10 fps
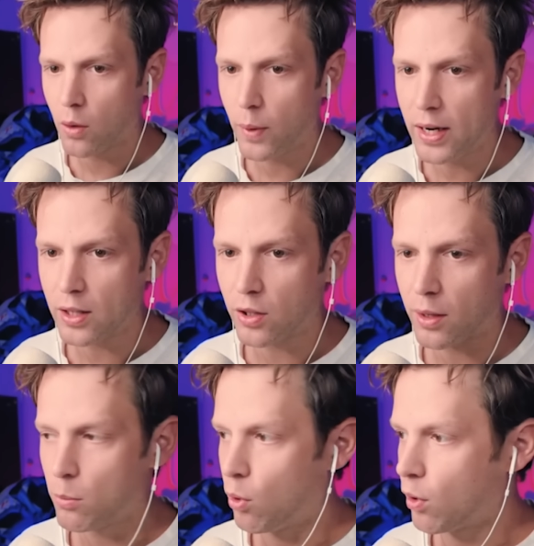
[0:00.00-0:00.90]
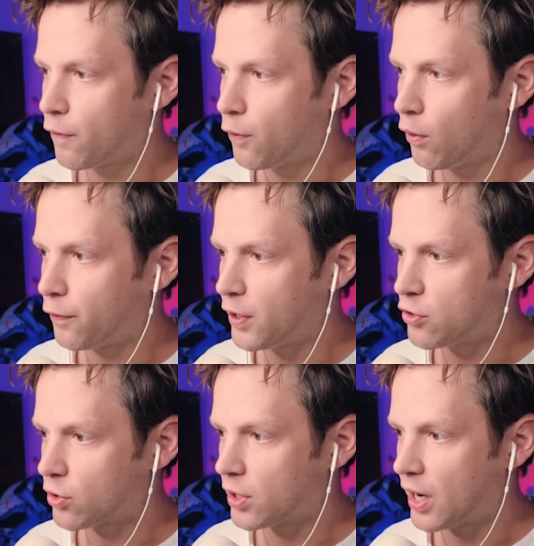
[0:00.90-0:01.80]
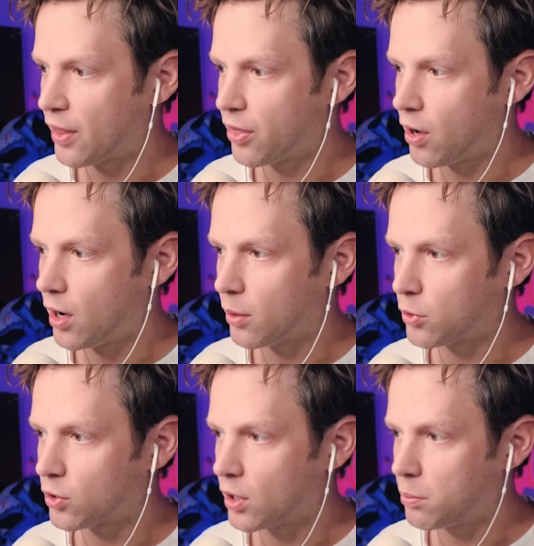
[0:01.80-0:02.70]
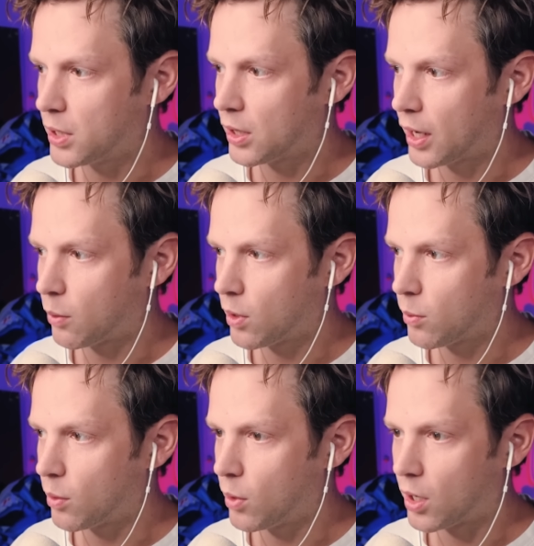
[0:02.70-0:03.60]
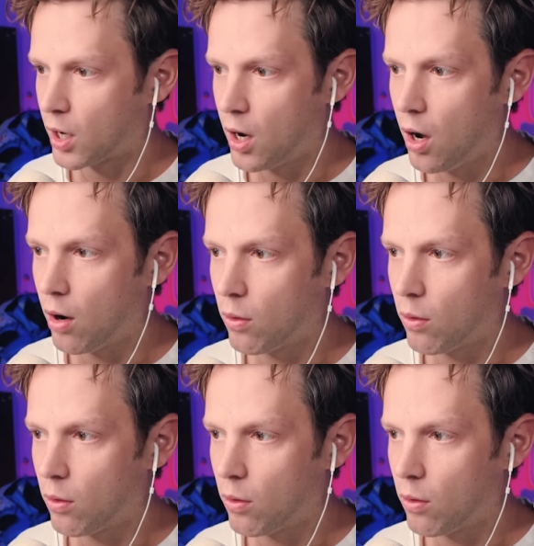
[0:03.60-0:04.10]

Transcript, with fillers: Wait, it's like more full featured than I thought it was going to be like. Where do we want to go?